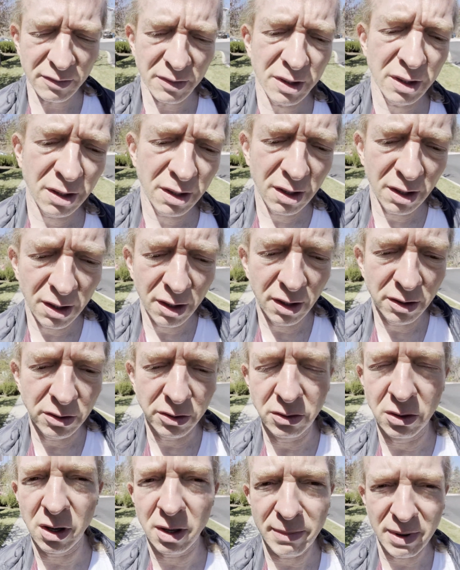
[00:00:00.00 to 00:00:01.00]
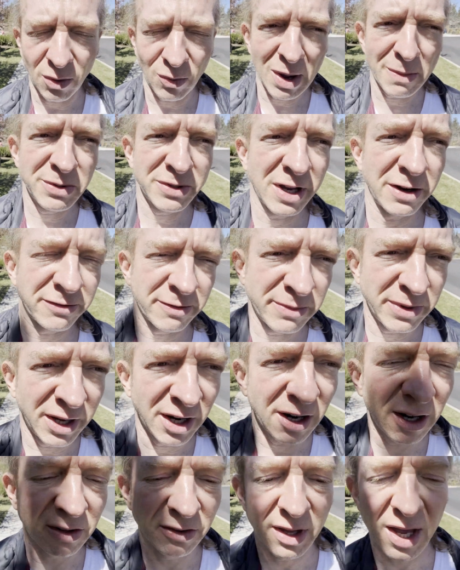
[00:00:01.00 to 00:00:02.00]
You can go to my website from
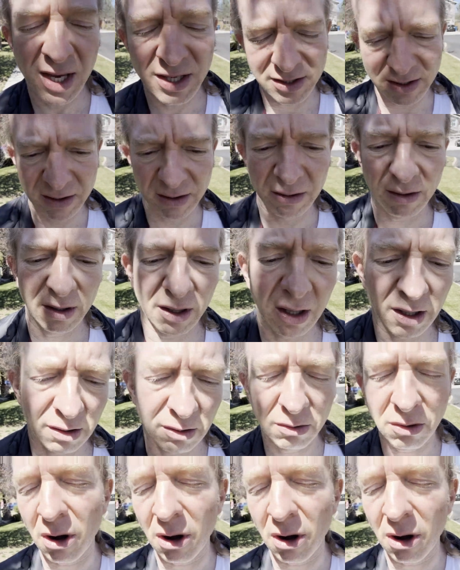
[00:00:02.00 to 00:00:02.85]
there and has uh,